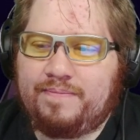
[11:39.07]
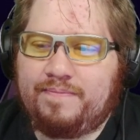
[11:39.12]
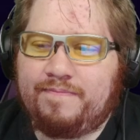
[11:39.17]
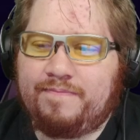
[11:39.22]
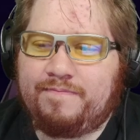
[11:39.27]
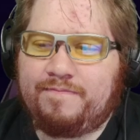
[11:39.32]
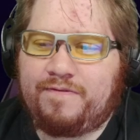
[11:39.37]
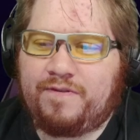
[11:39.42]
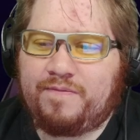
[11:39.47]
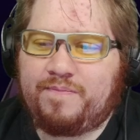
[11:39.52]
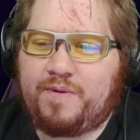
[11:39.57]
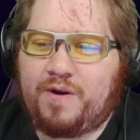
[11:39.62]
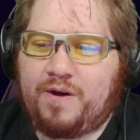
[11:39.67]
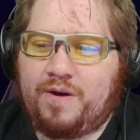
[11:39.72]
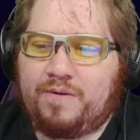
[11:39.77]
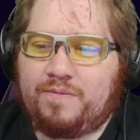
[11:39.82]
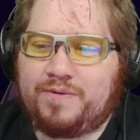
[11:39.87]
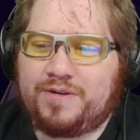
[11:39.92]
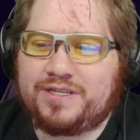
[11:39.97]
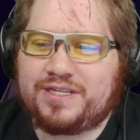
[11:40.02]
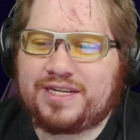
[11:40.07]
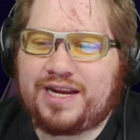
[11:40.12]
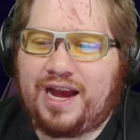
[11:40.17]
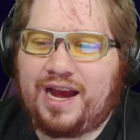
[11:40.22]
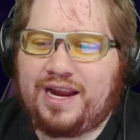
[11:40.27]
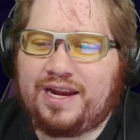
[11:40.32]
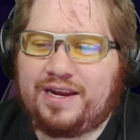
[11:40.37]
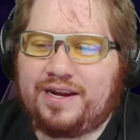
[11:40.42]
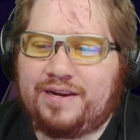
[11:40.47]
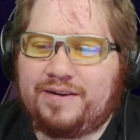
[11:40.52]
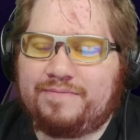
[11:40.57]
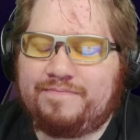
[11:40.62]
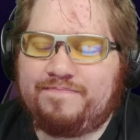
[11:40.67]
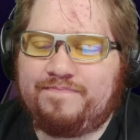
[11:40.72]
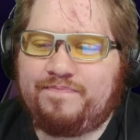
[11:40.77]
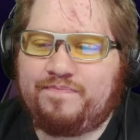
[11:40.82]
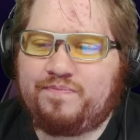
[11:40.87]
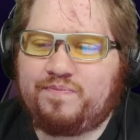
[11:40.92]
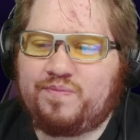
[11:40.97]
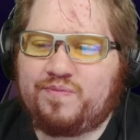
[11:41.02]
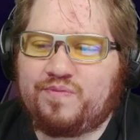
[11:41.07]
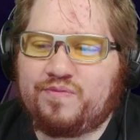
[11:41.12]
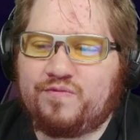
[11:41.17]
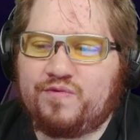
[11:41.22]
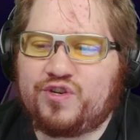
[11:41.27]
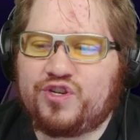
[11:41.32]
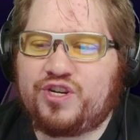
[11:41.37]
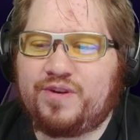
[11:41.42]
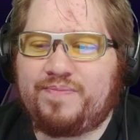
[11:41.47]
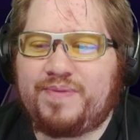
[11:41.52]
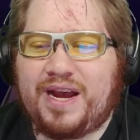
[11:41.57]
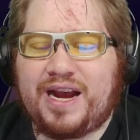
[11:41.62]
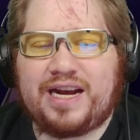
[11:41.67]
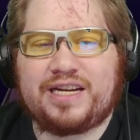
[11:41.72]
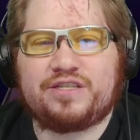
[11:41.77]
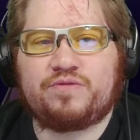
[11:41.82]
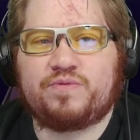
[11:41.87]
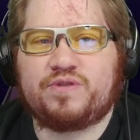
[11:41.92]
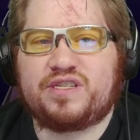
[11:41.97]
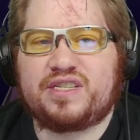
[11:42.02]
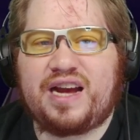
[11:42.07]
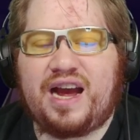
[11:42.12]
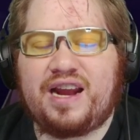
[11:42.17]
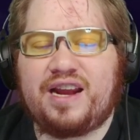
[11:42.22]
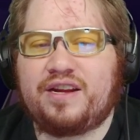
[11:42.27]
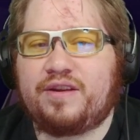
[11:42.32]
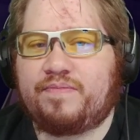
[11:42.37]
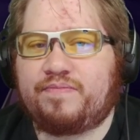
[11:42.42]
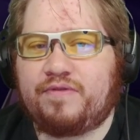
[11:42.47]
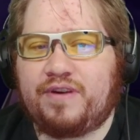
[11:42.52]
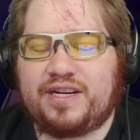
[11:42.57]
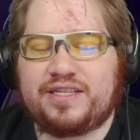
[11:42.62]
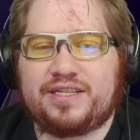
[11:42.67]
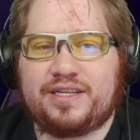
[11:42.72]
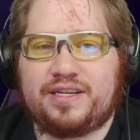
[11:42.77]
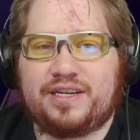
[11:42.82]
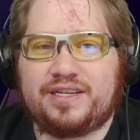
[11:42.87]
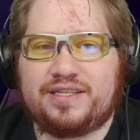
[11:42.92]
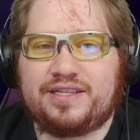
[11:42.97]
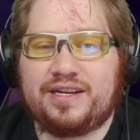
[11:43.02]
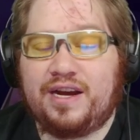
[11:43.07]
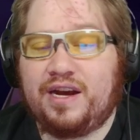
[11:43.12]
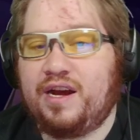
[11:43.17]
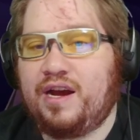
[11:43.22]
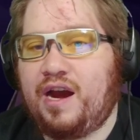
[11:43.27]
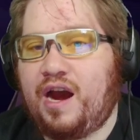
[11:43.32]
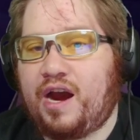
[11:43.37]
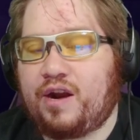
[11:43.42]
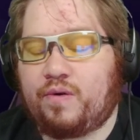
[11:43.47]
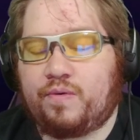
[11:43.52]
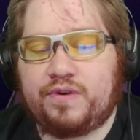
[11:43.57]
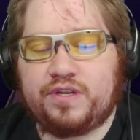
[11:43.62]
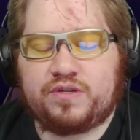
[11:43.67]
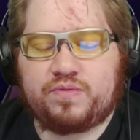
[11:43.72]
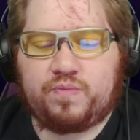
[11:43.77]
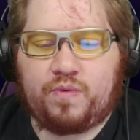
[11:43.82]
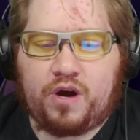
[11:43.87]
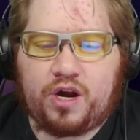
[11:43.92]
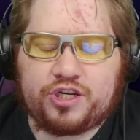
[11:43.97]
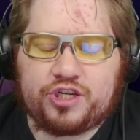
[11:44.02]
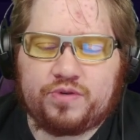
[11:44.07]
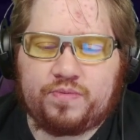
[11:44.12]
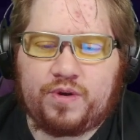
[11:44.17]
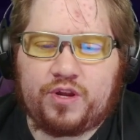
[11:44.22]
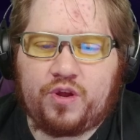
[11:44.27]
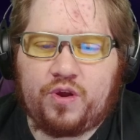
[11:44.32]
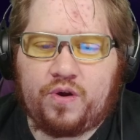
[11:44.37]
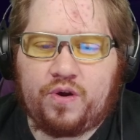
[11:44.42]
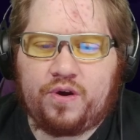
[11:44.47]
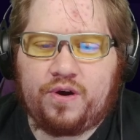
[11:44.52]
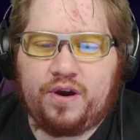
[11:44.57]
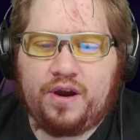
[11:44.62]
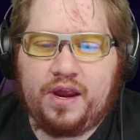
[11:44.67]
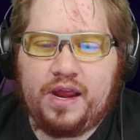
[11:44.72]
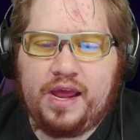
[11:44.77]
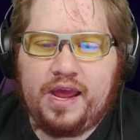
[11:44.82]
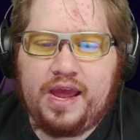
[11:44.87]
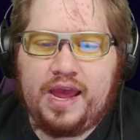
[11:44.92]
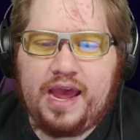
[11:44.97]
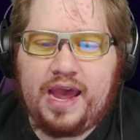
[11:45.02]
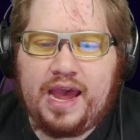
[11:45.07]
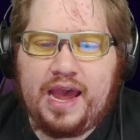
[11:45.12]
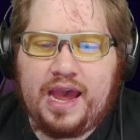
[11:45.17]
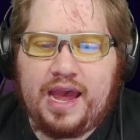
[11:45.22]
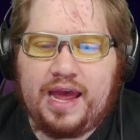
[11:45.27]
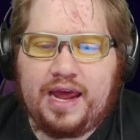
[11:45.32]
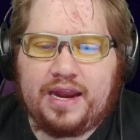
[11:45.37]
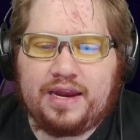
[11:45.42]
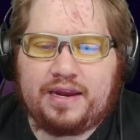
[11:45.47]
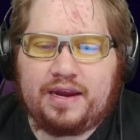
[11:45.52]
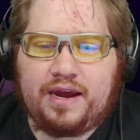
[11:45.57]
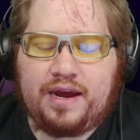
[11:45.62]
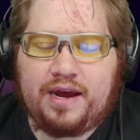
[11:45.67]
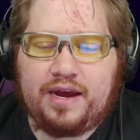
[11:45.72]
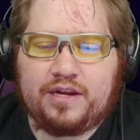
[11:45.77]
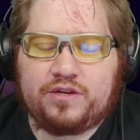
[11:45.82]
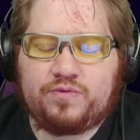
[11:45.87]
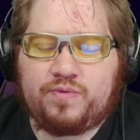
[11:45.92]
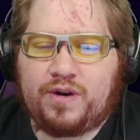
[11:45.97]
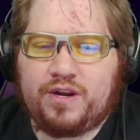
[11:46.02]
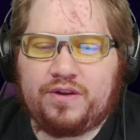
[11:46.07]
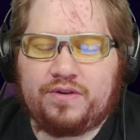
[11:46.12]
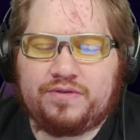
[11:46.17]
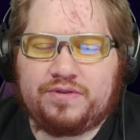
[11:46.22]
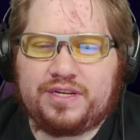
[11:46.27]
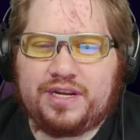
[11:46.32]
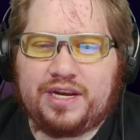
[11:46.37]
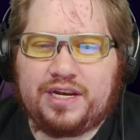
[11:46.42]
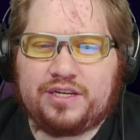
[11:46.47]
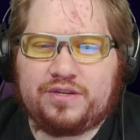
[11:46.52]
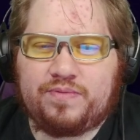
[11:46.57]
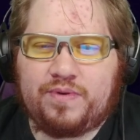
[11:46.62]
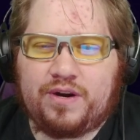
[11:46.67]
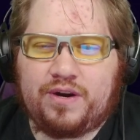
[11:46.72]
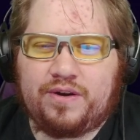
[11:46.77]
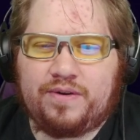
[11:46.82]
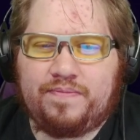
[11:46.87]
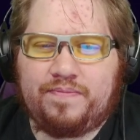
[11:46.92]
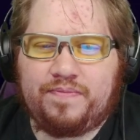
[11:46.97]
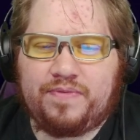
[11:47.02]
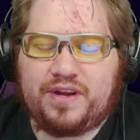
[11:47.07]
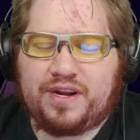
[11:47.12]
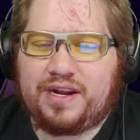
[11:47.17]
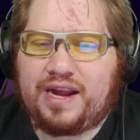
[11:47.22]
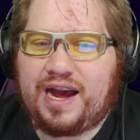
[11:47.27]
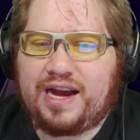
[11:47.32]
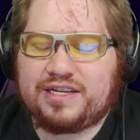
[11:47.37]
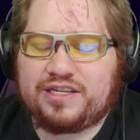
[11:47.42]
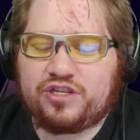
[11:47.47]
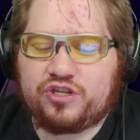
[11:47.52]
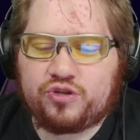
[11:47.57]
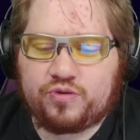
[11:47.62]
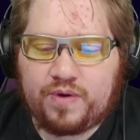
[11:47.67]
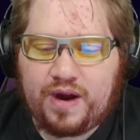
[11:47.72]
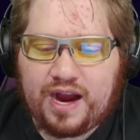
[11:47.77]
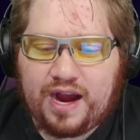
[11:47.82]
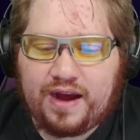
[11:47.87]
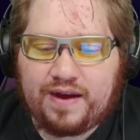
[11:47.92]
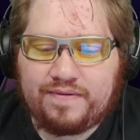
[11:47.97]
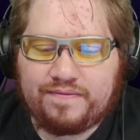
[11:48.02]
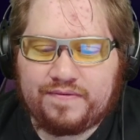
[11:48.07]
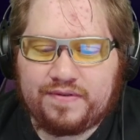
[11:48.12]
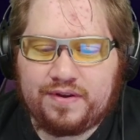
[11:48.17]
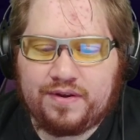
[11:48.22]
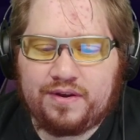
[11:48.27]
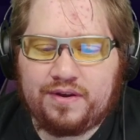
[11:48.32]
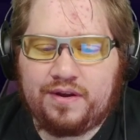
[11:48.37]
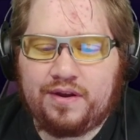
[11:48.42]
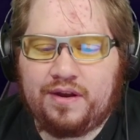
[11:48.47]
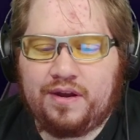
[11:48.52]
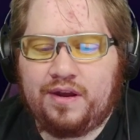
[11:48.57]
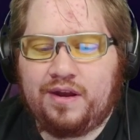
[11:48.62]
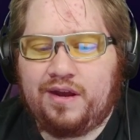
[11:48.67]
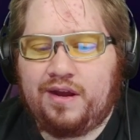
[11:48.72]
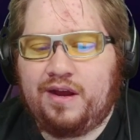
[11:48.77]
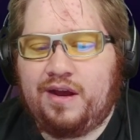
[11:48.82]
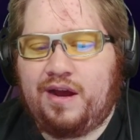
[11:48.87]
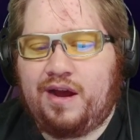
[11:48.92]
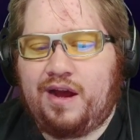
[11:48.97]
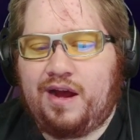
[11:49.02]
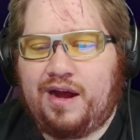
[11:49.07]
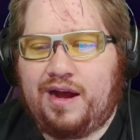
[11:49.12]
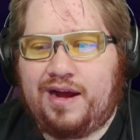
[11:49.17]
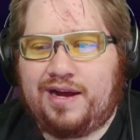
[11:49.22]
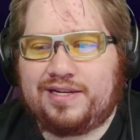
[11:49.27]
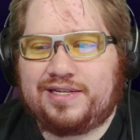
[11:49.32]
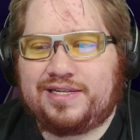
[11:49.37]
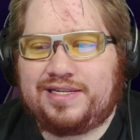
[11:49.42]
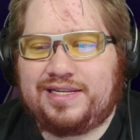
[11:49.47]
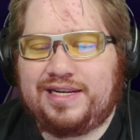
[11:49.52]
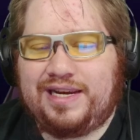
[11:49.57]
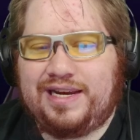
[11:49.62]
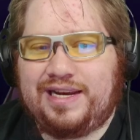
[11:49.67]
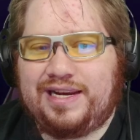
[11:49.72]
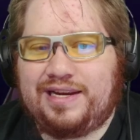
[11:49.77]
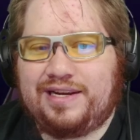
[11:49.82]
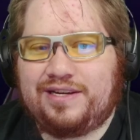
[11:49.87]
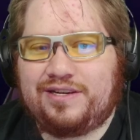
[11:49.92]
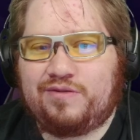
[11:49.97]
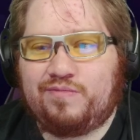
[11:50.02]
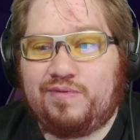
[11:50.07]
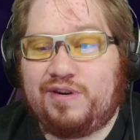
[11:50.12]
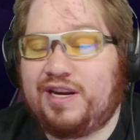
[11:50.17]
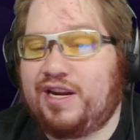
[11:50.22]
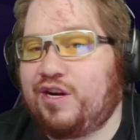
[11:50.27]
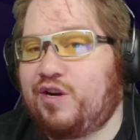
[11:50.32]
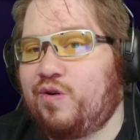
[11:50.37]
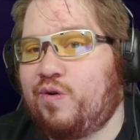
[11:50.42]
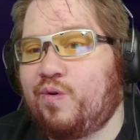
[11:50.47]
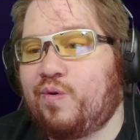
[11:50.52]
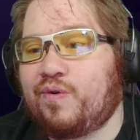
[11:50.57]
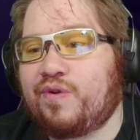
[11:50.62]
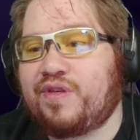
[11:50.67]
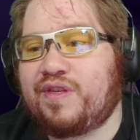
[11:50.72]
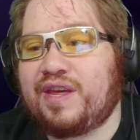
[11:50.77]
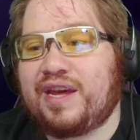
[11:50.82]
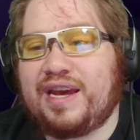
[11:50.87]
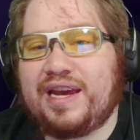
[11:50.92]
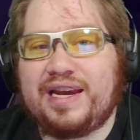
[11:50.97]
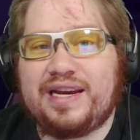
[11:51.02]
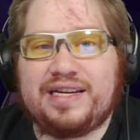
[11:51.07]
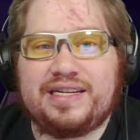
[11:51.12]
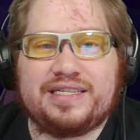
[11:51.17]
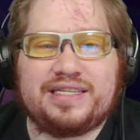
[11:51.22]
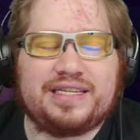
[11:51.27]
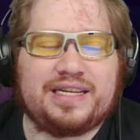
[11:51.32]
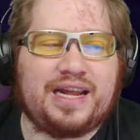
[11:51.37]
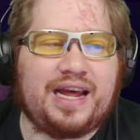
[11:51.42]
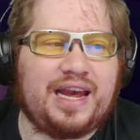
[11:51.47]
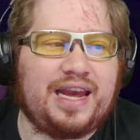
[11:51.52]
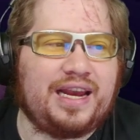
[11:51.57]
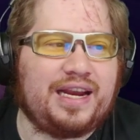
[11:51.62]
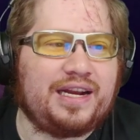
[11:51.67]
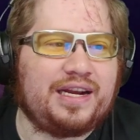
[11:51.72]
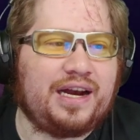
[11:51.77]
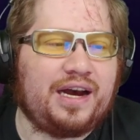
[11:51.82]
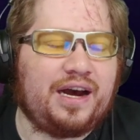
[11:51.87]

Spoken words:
football was kind of, when she passed, was kind of depressing because I'd always watch it with her. And it's one of those things where the last draft, seeing really cool things like,